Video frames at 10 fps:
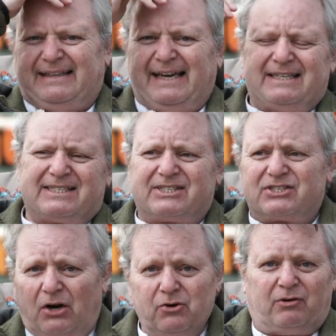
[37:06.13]
They're
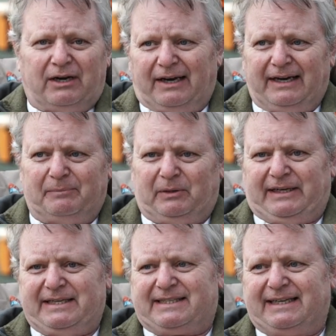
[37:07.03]
so reliable,
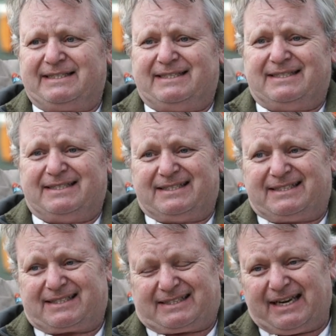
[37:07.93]
these things.
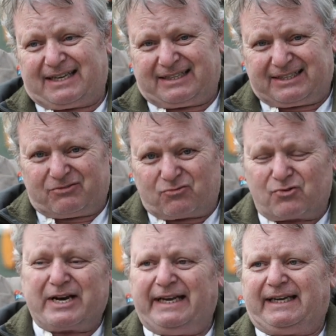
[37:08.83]
Just, they
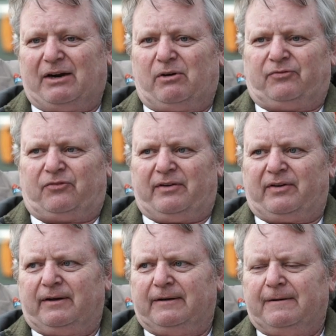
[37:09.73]
really go on forever.